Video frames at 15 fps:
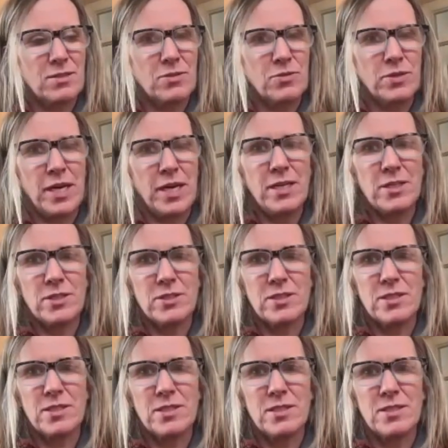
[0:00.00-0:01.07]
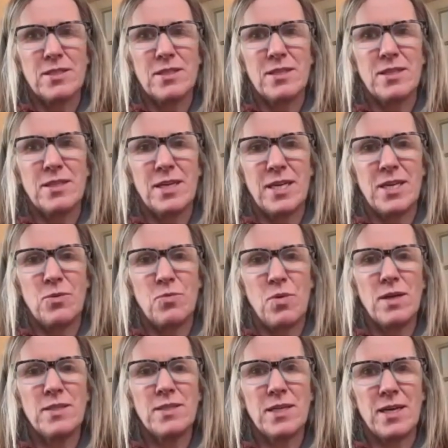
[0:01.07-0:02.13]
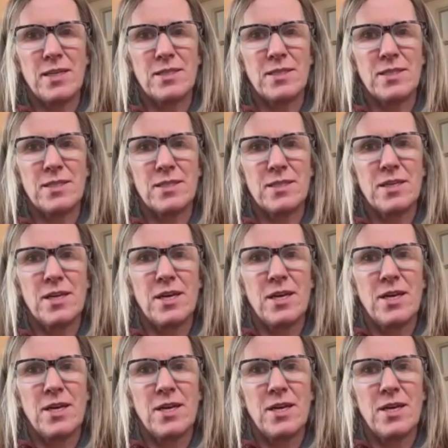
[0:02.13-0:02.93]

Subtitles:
creators, that he wants us